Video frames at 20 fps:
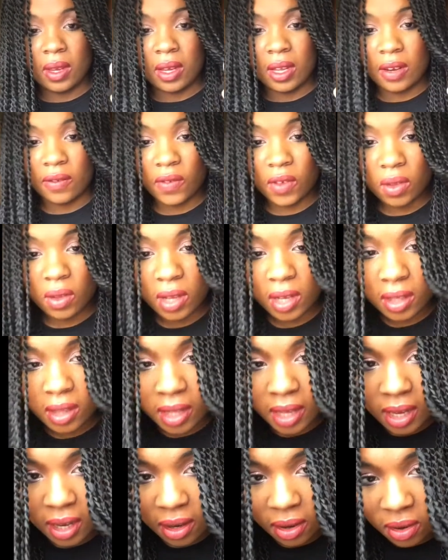If you look
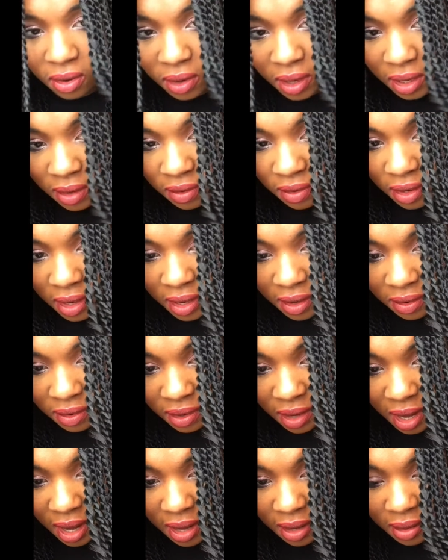there, you can see
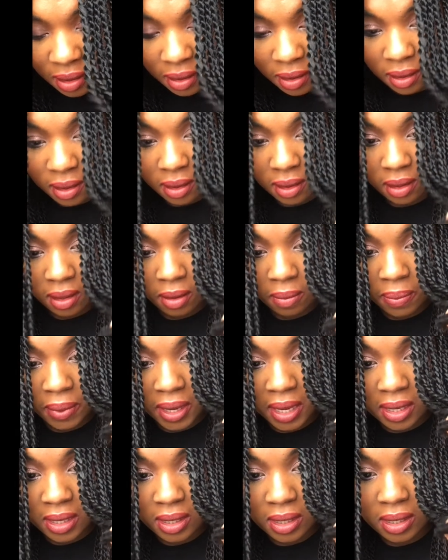the
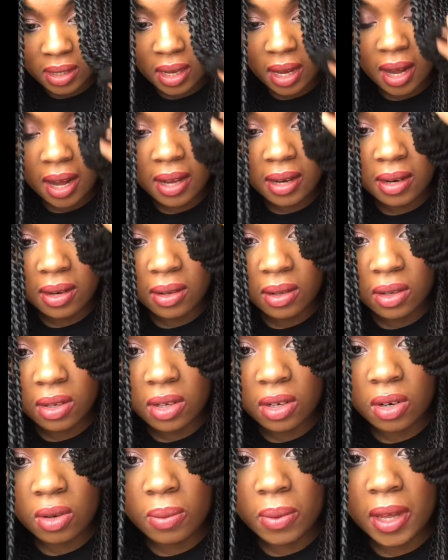piece has gotten a
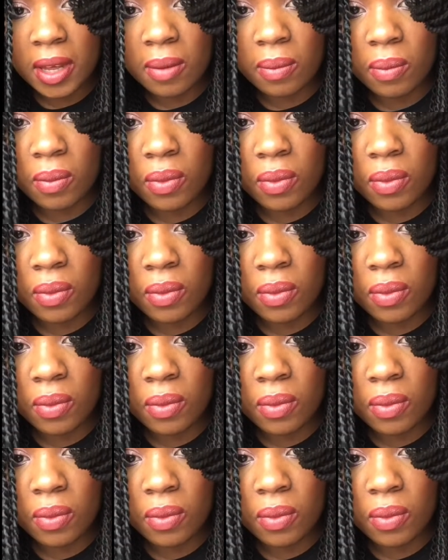little bit